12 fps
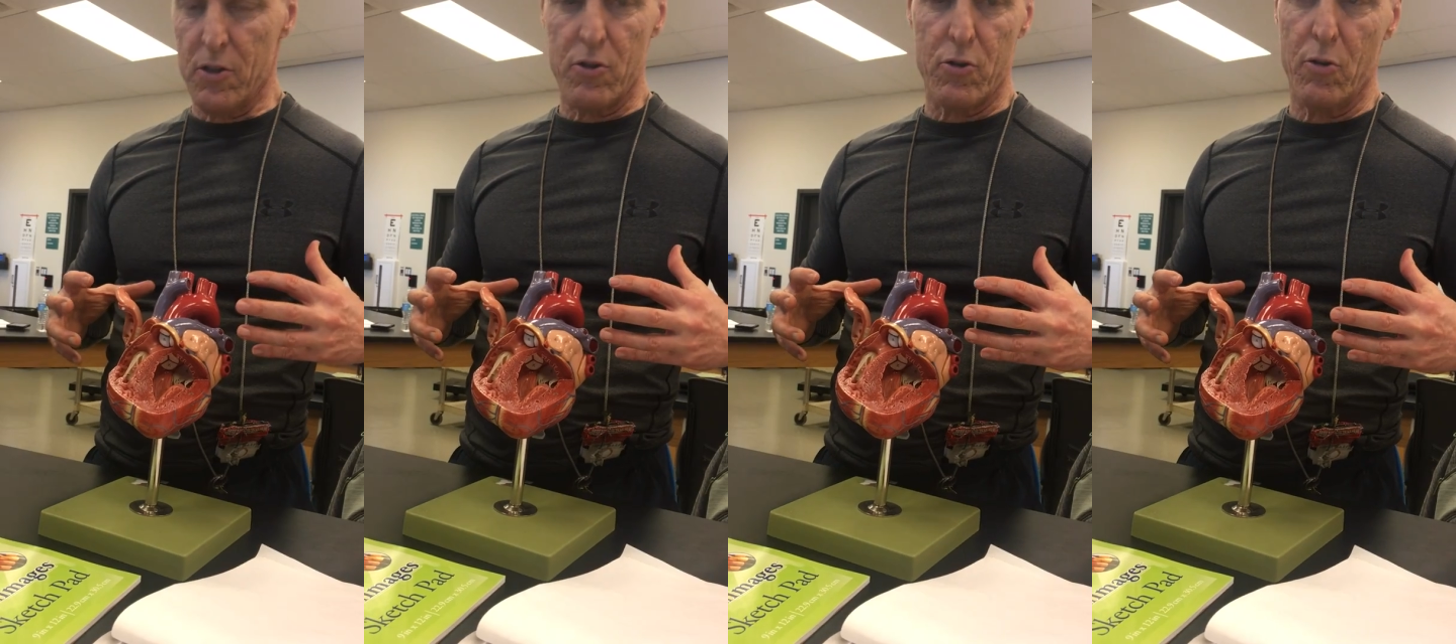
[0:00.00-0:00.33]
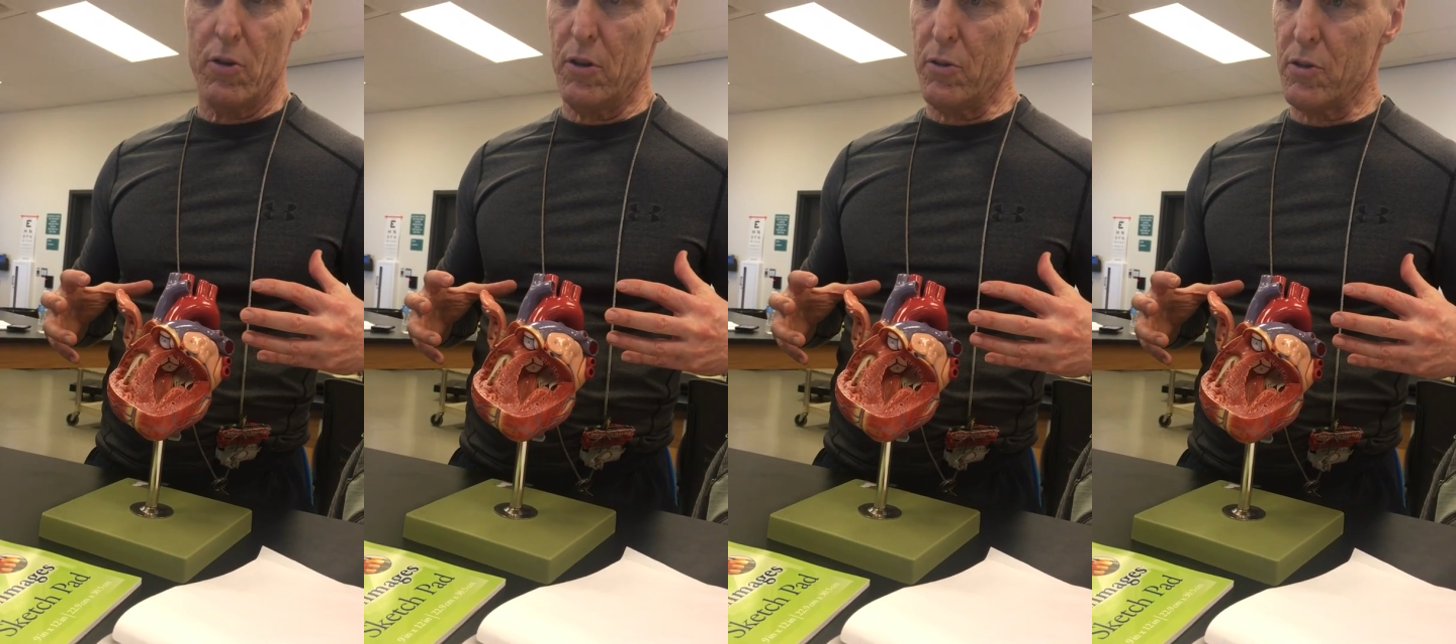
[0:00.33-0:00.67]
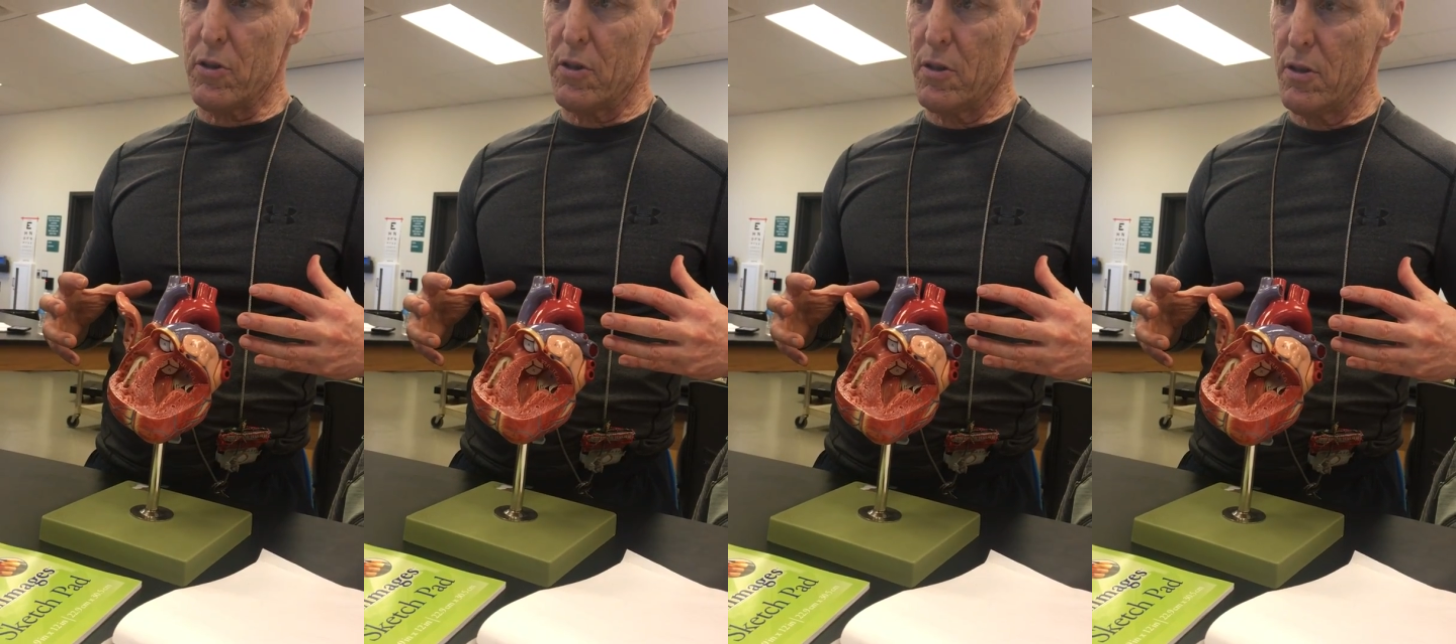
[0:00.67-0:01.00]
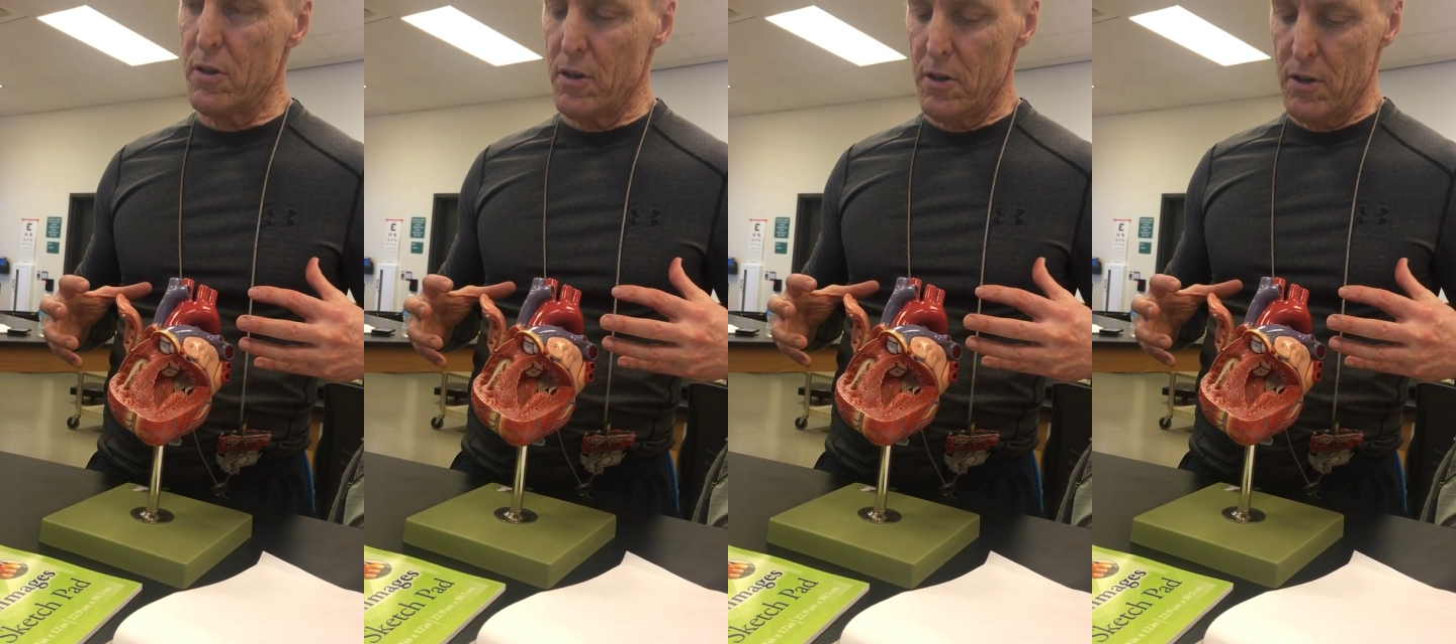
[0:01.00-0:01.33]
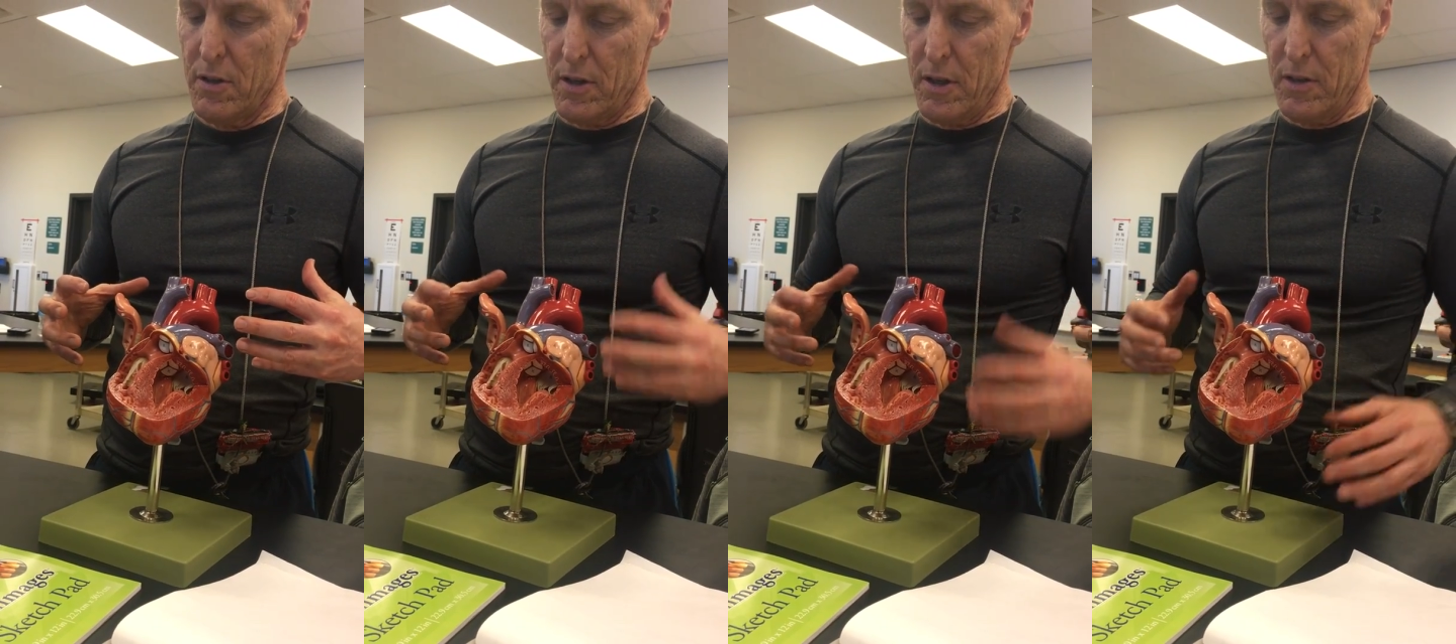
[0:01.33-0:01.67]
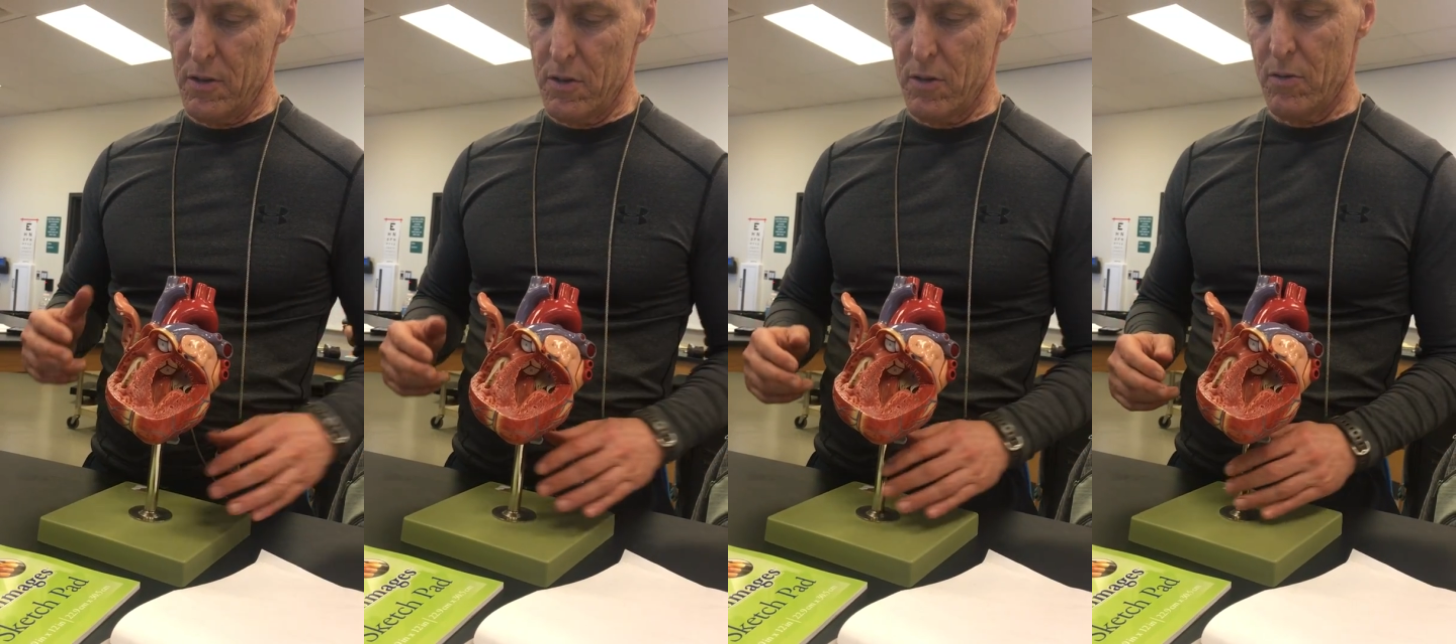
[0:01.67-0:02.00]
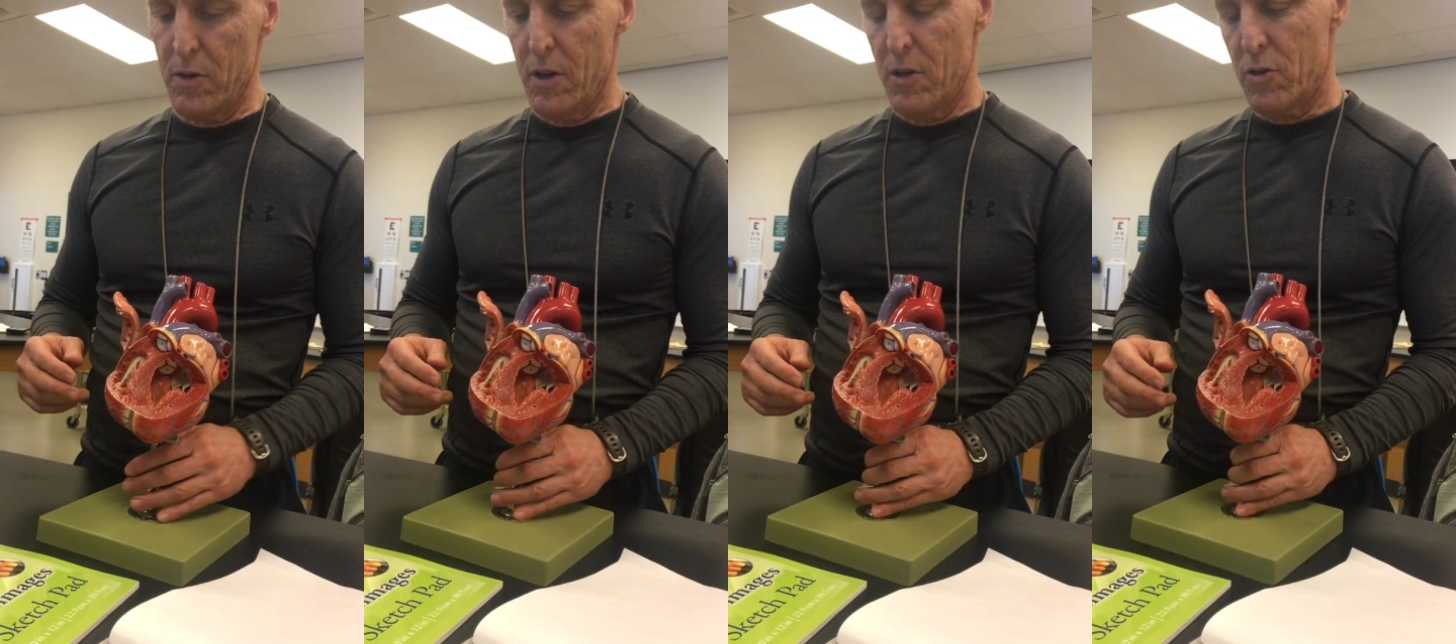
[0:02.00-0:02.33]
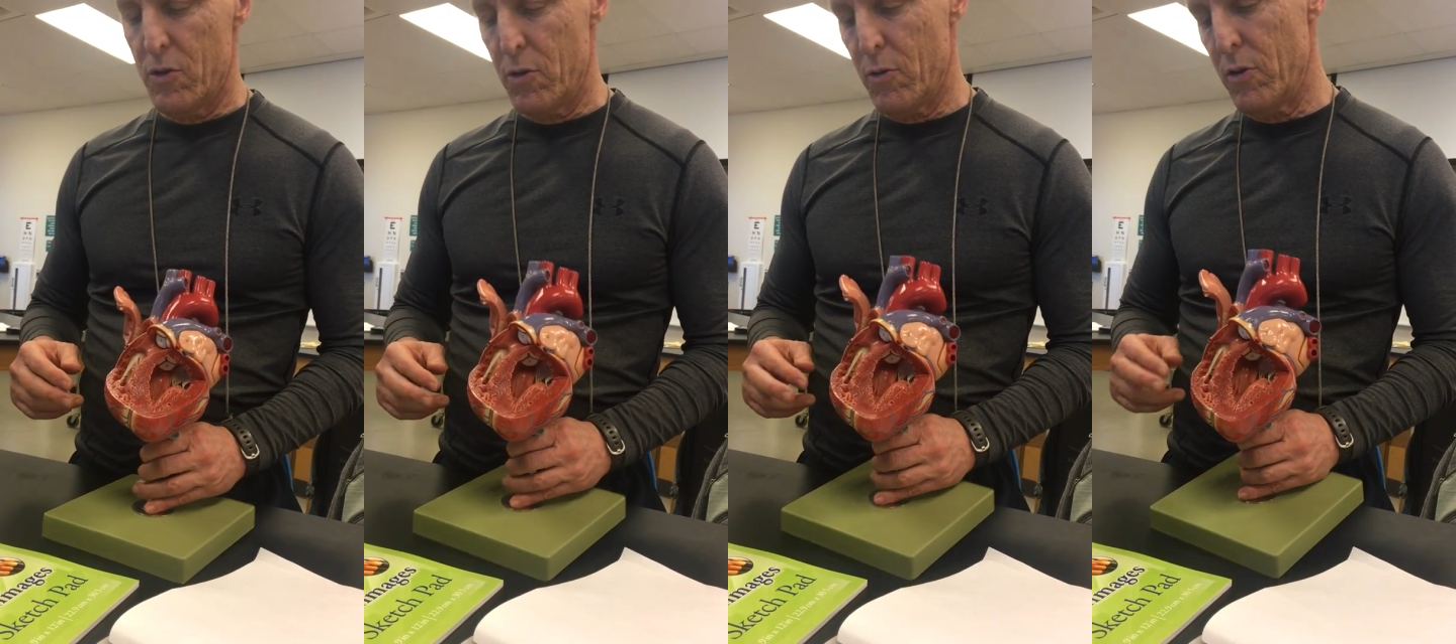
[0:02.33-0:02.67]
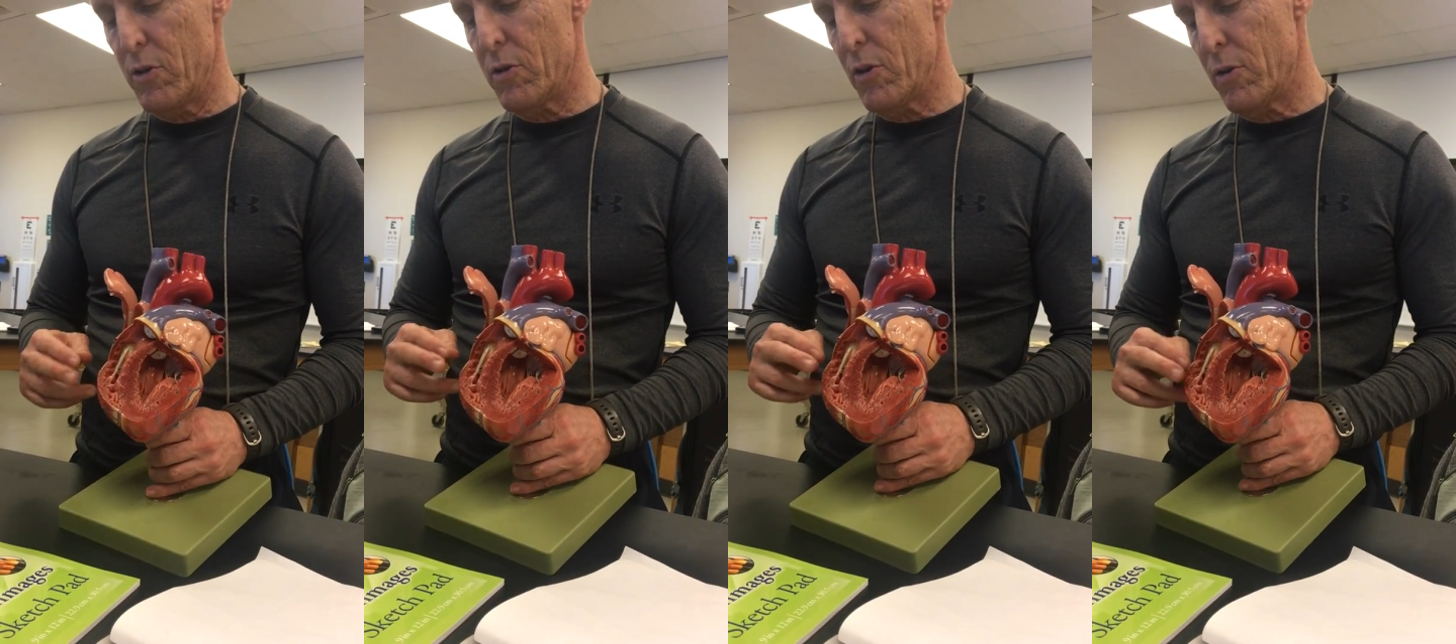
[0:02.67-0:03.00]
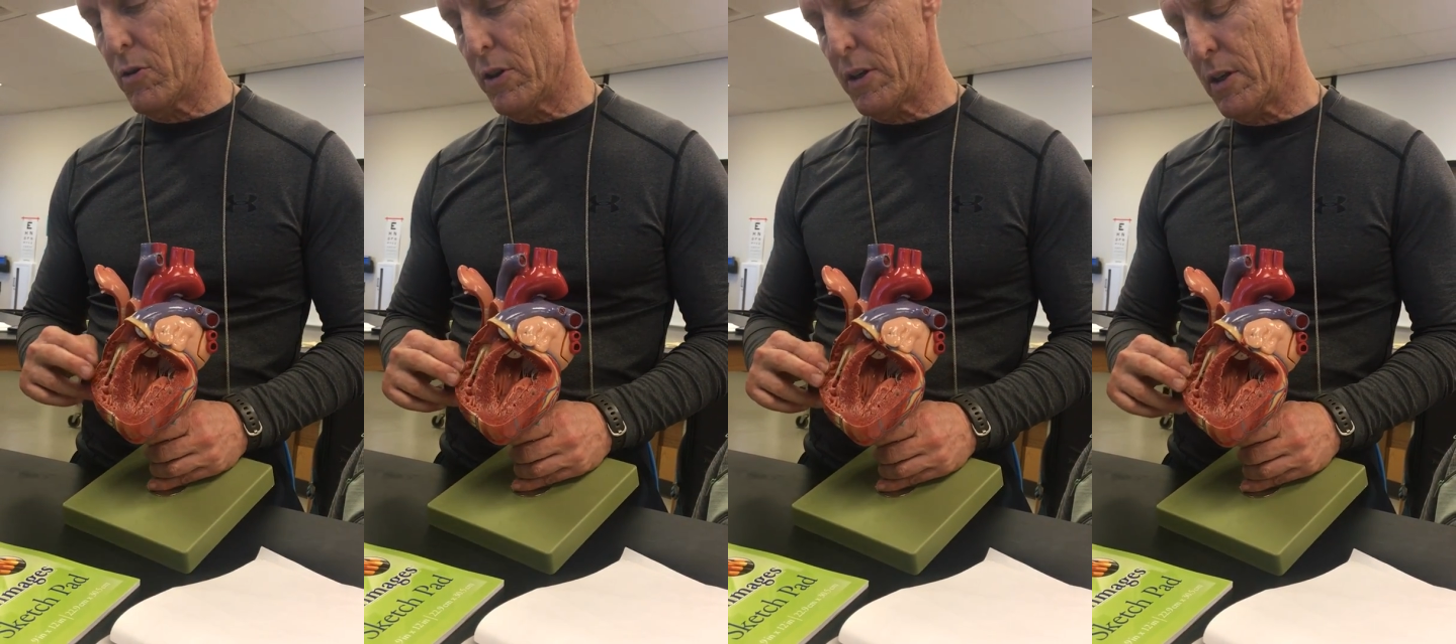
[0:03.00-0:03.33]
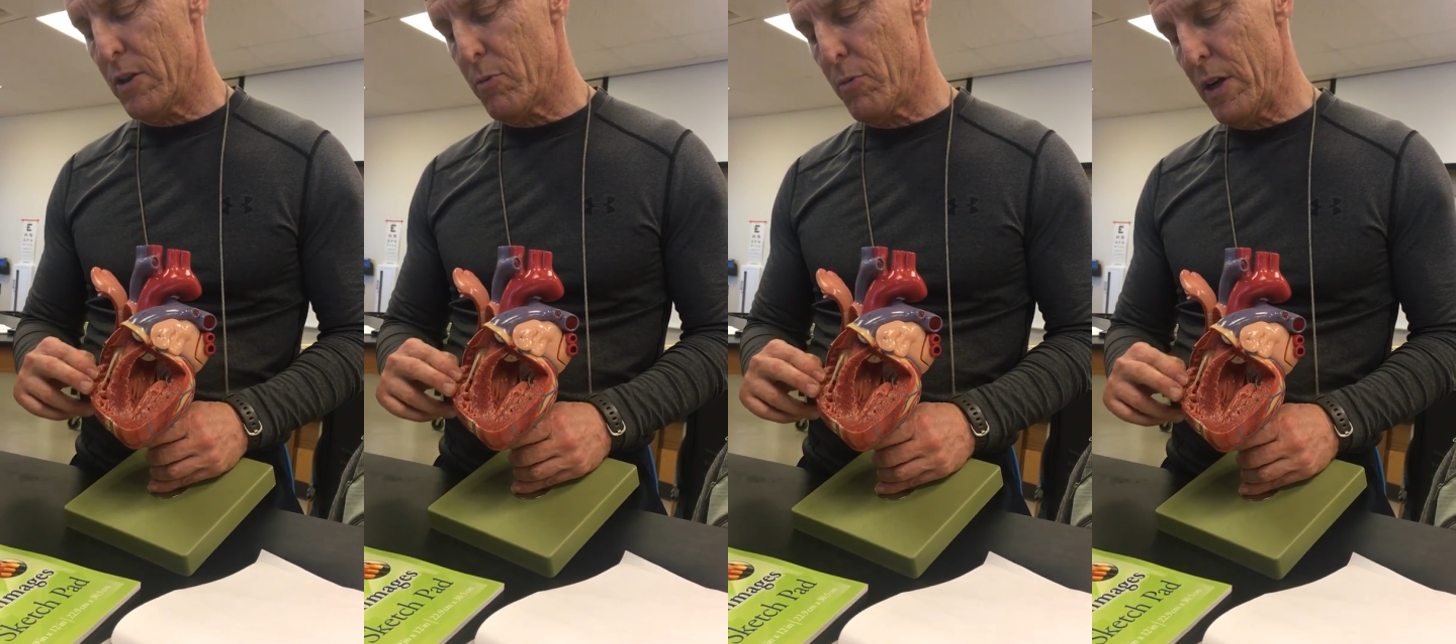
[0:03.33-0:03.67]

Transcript: because they're so close. Okay, so you know you're looking at the